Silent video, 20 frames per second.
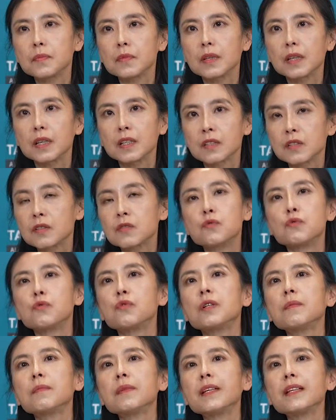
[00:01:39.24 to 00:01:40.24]

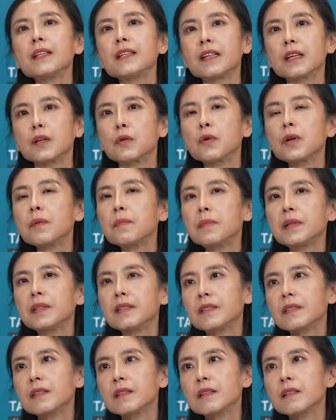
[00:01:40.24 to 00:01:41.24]
extremely, the
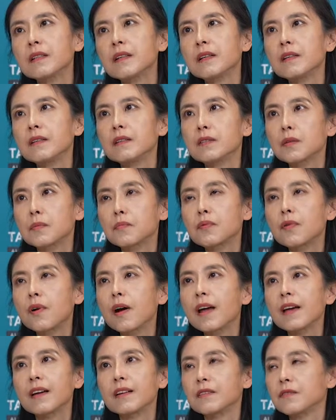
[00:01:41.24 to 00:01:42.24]
equipment
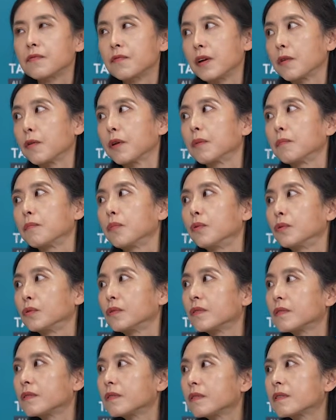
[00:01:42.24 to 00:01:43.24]
supplier is very
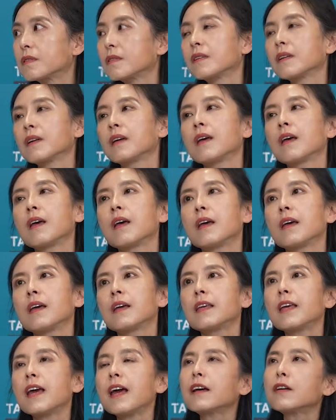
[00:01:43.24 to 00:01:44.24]
important.
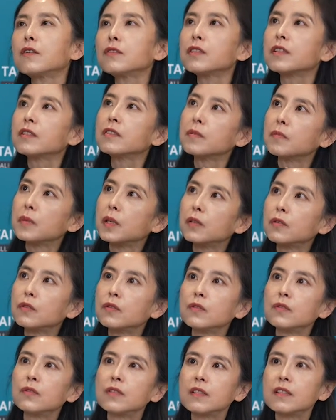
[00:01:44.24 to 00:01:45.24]
The ecosystem
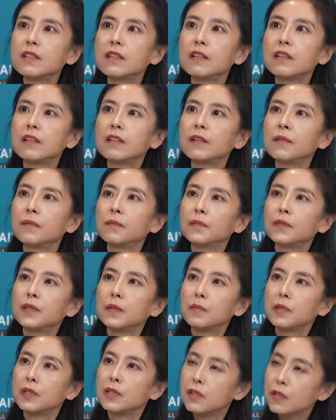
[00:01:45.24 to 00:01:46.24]
includes the
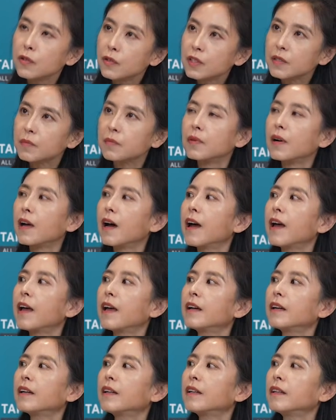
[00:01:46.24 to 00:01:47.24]
material
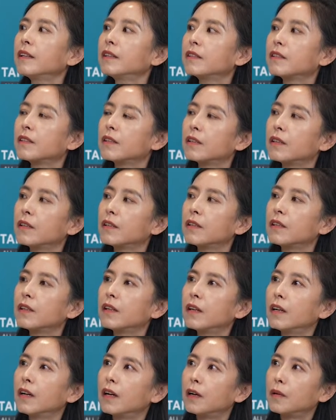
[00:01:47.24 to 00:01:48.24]
supply, the
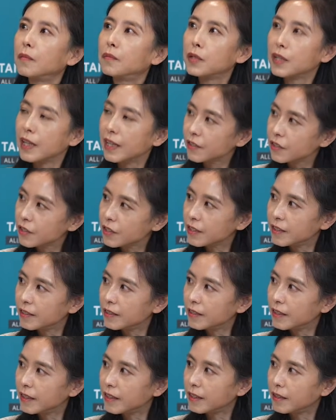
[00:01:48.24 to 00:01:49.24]

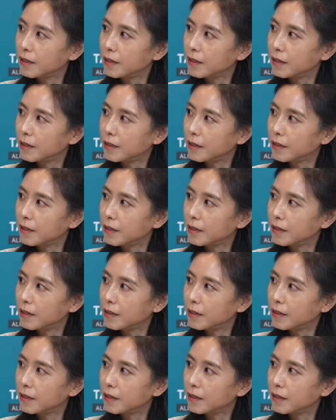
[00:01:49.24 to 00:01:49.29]
production,